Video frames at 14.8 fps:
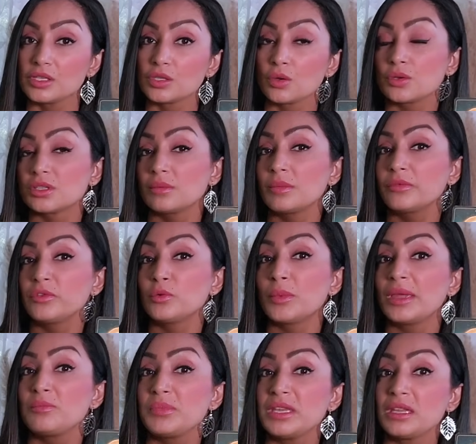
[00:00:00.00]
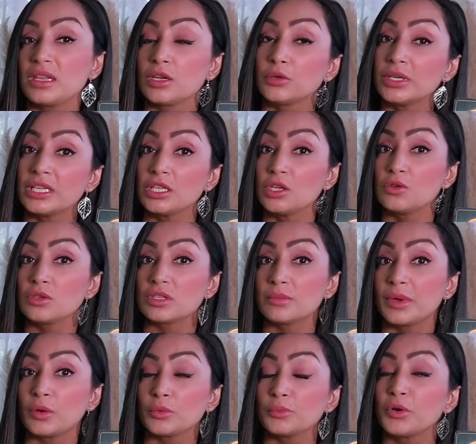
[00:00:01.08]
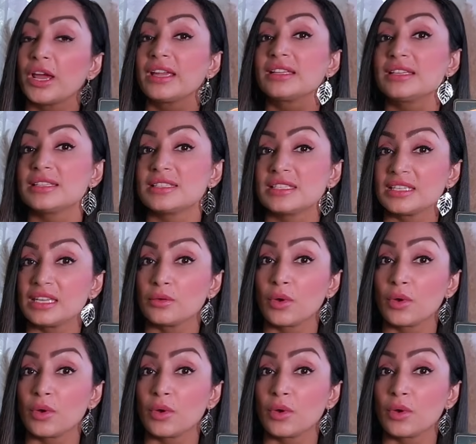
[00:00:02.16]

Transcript: So some of you might be hearing news about pregnancy,